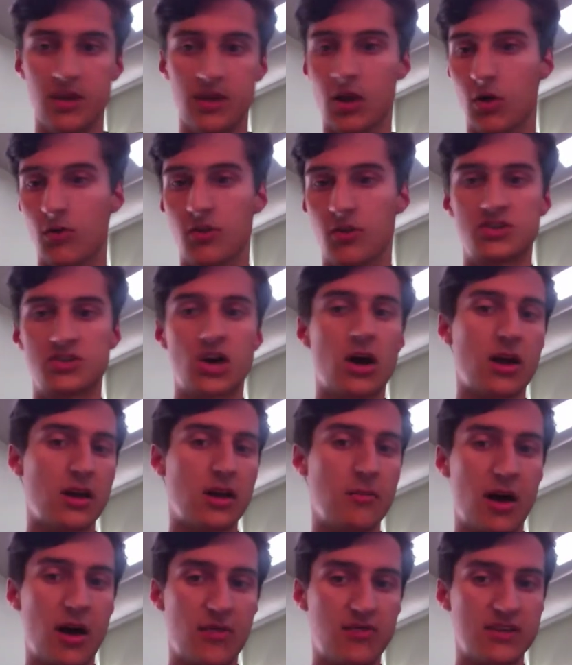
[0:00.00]
know, they're talking
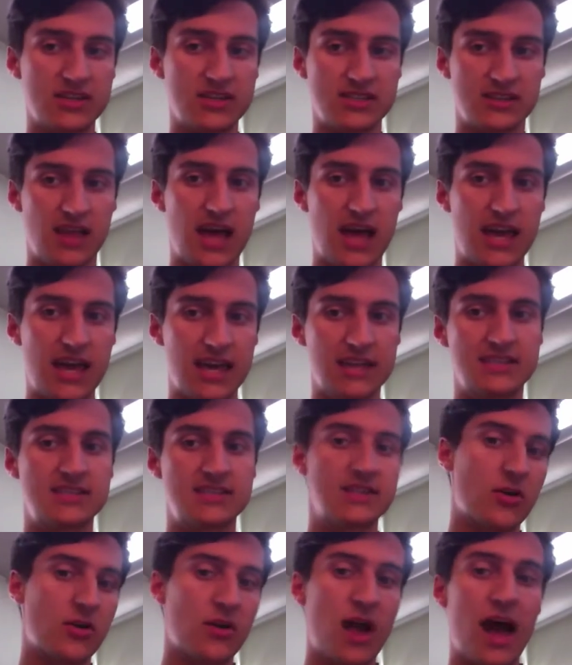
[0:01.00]
about this like it's
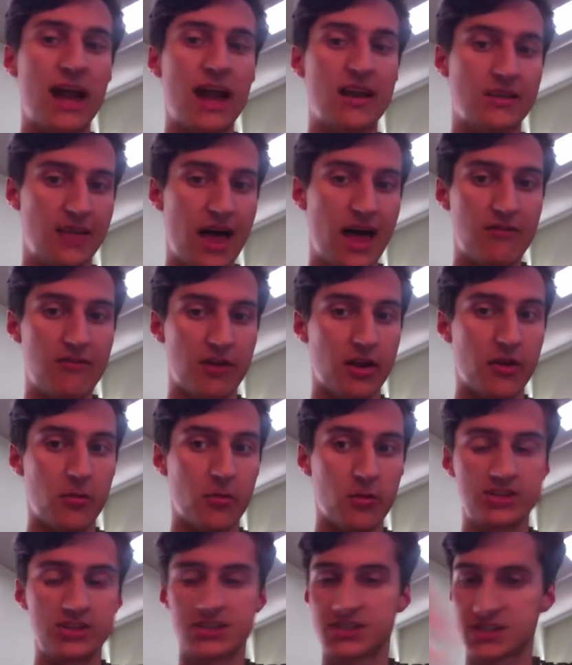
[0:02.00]
their 9/11,
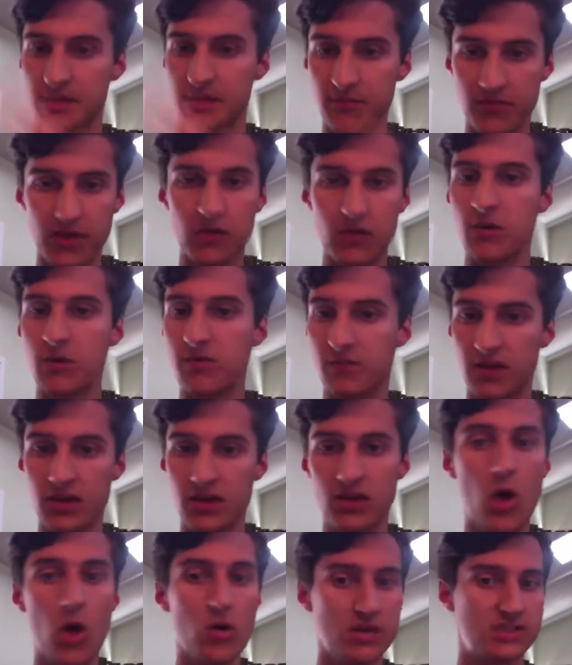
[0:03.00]
which is something we've
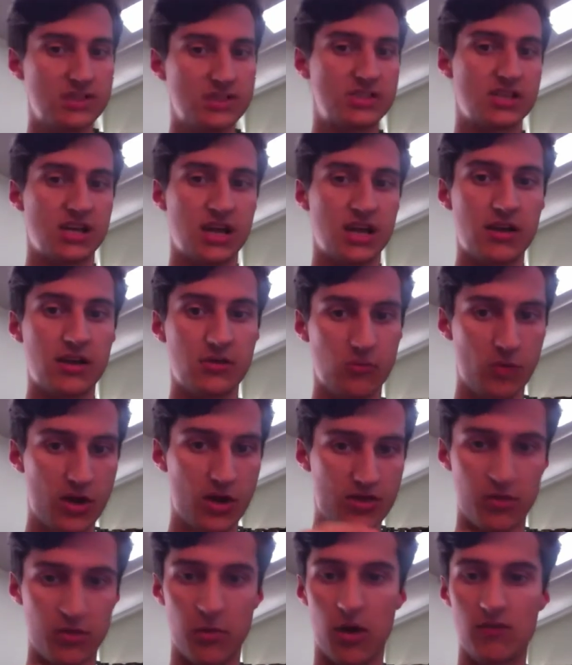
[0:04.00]
been noticing
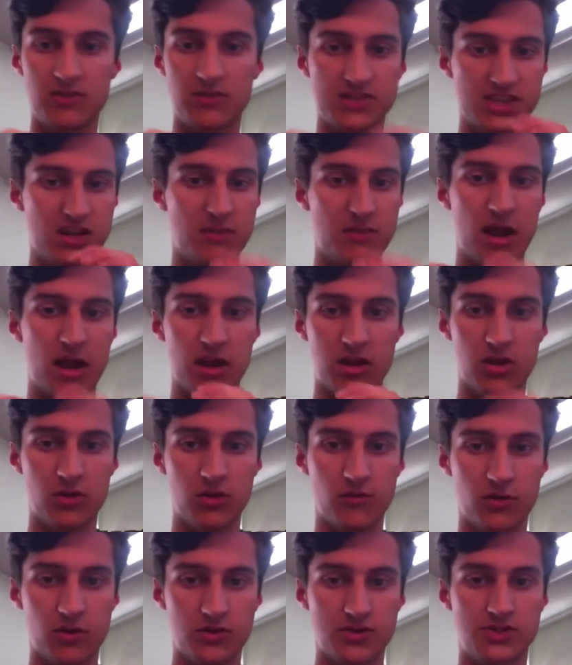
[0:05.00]
with the Marvel Cinematic
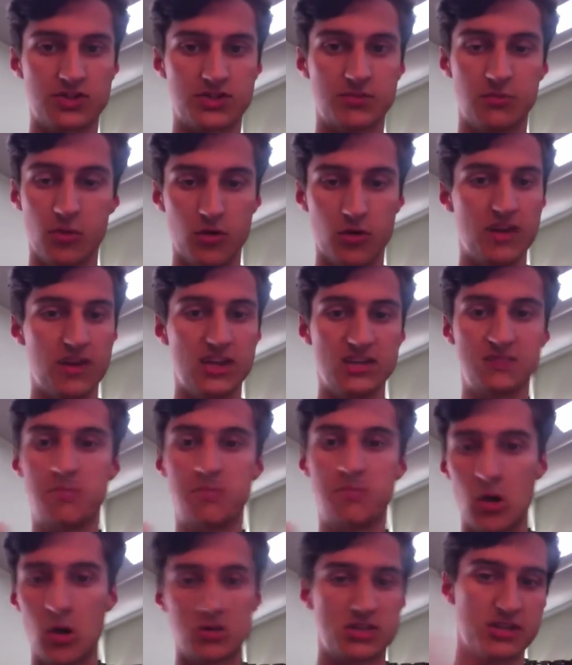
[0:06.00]
Universe movies
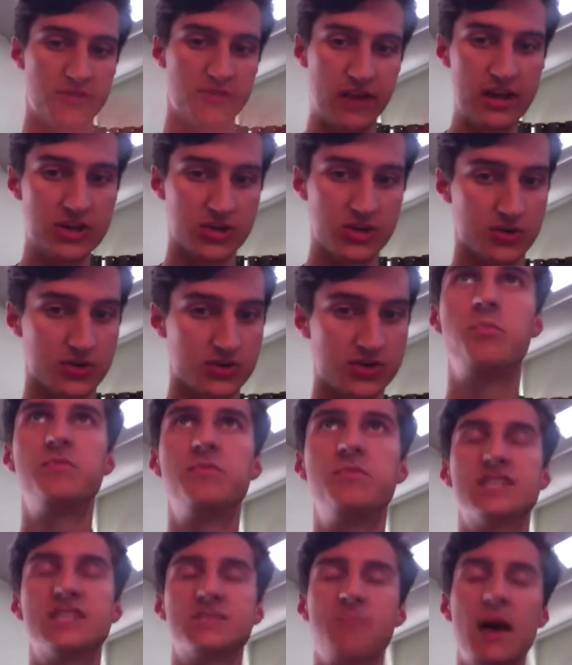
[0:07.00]
post-Avengers.
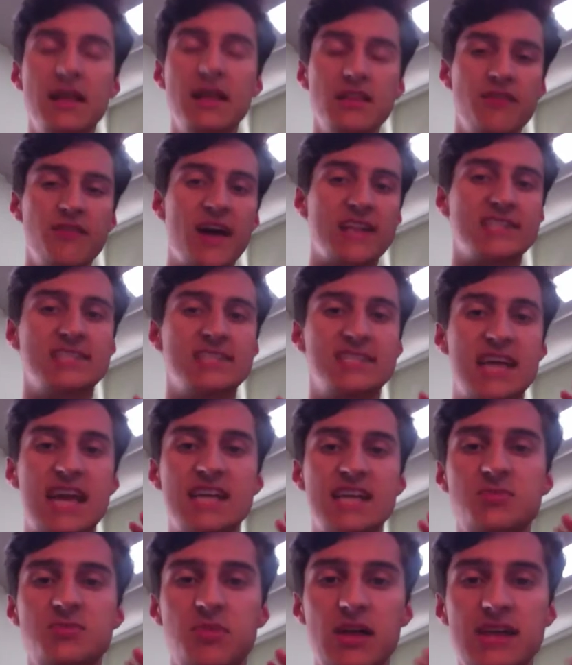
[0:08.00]
Despite the fact it
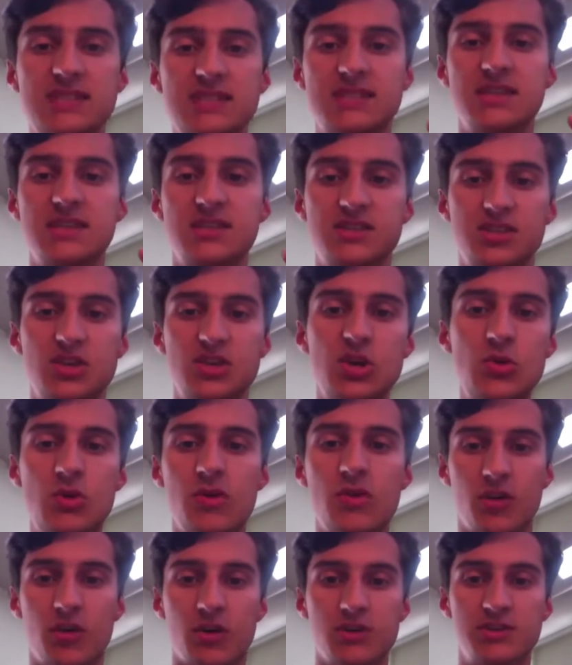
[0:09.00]
takes place in this
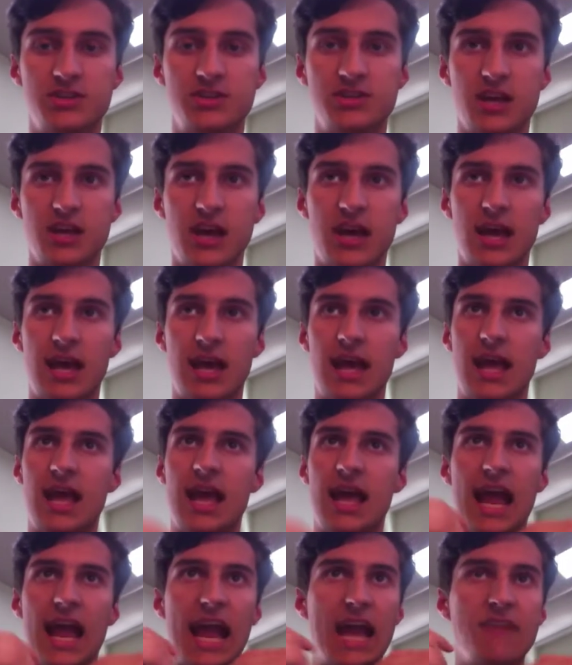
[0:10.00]
universe,
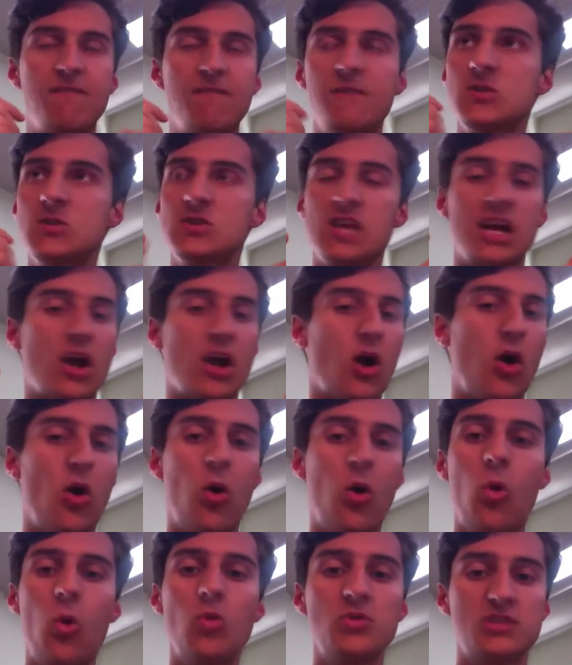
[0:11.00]
it feels like a
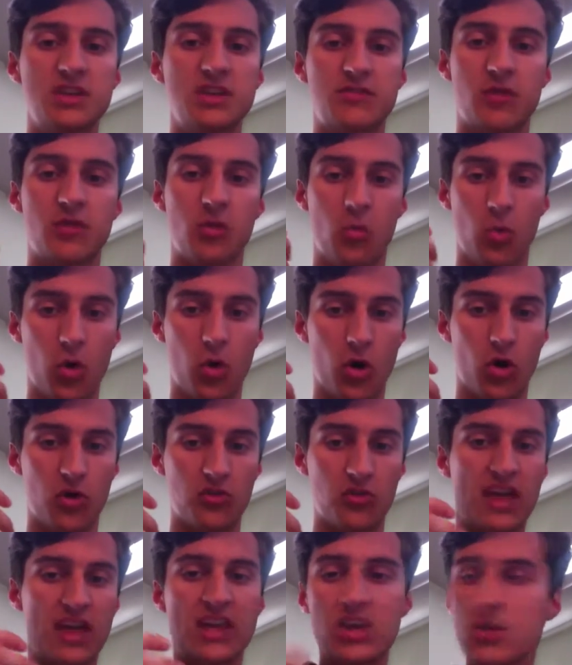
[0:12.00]
whole different world.
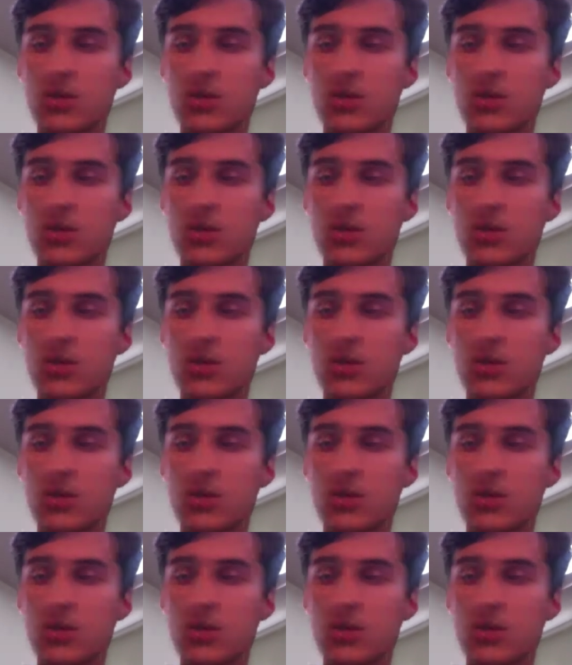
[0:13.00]
Like